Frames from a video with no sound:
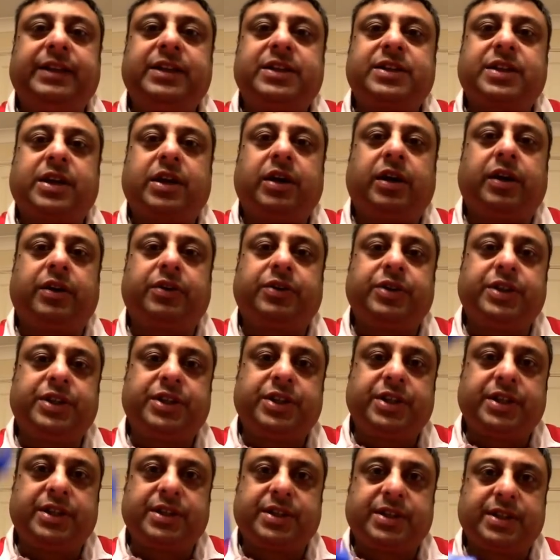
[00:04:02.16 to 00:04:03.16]
this
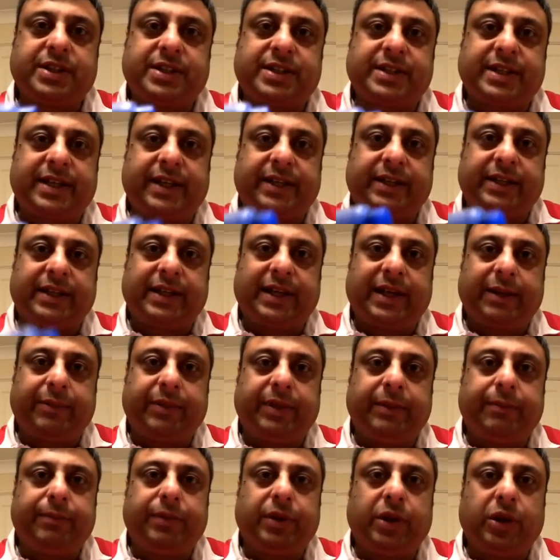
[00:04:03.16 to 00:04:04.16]
cartridge is the standard
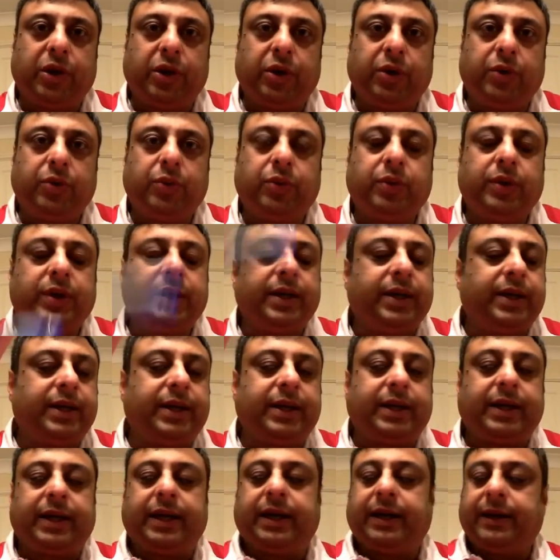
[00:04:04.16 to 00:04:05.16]
Lamy blue.
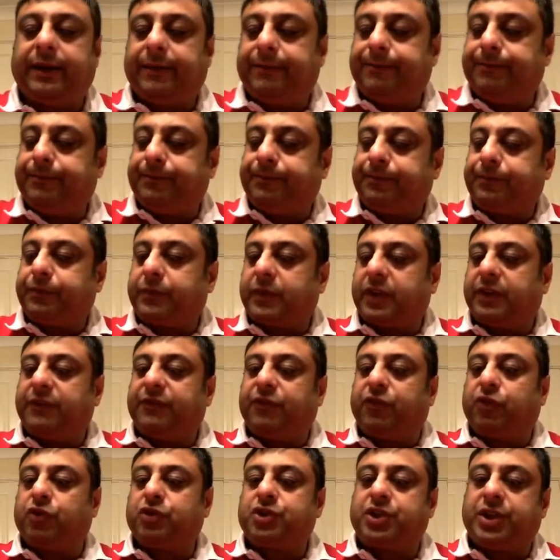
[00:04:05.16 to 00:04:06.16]

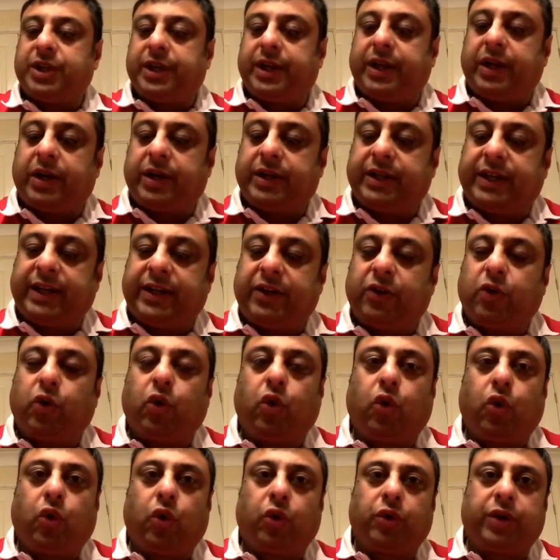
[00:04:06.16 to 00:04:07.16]
Unfortunately I didn't
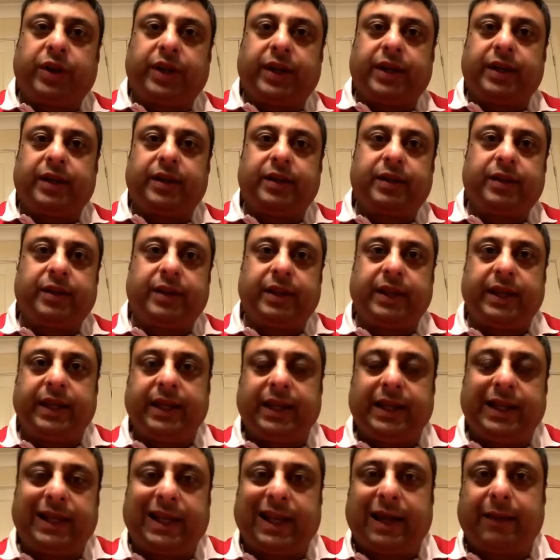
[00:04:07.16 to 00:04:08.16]
order
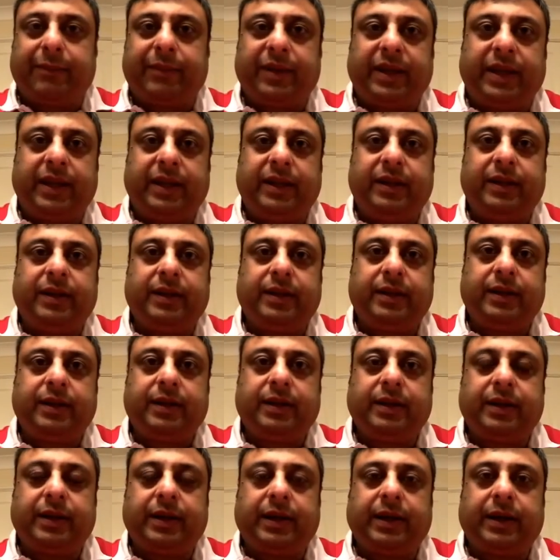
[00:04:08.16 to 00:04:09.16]
the Lamy
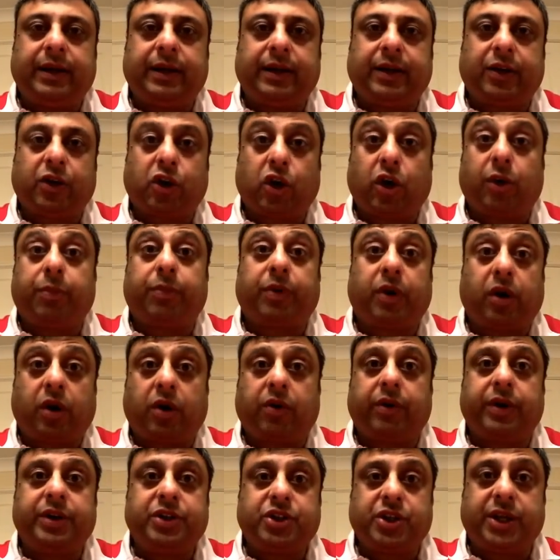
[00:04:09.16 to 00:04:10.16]
copper
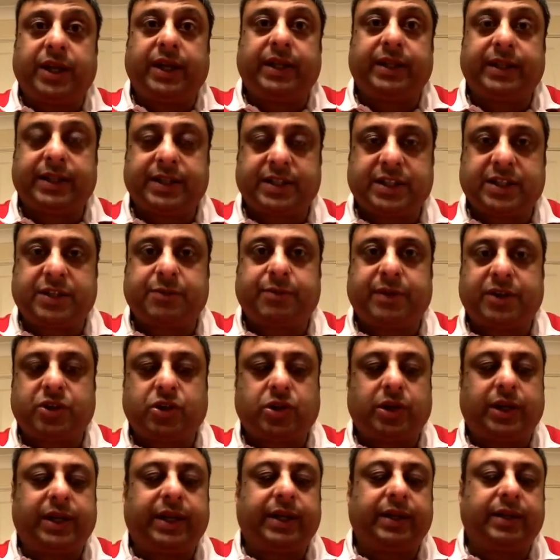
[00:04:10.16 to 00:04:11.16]
orange ink. There's a
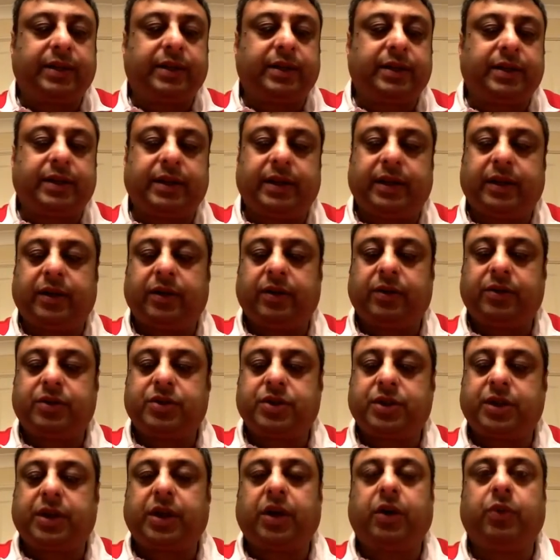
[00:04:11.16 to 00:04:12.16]
special ink
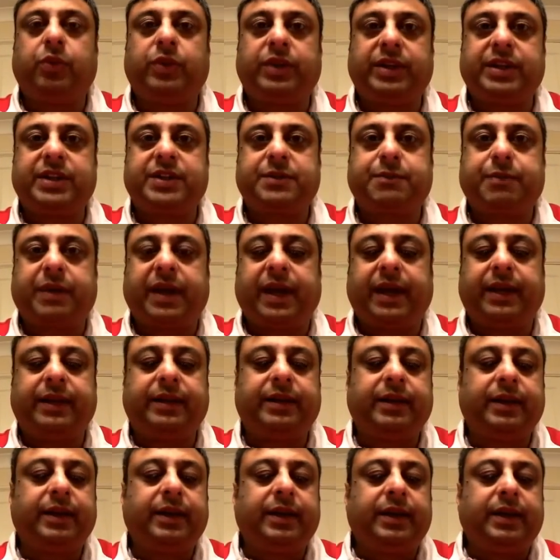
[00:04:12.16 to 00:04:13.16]
to go with this
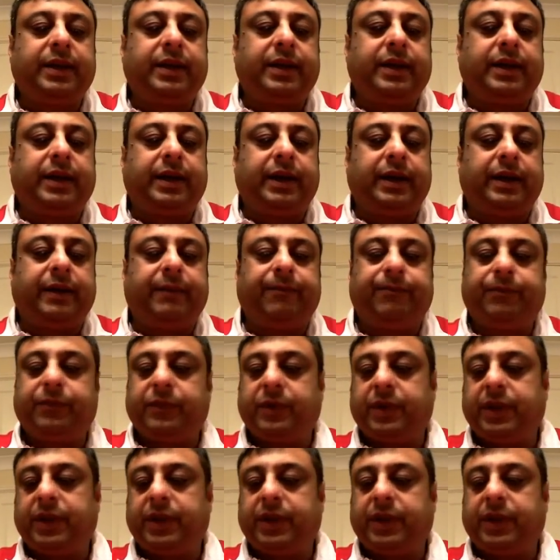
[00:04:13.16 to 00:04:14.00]
pen. I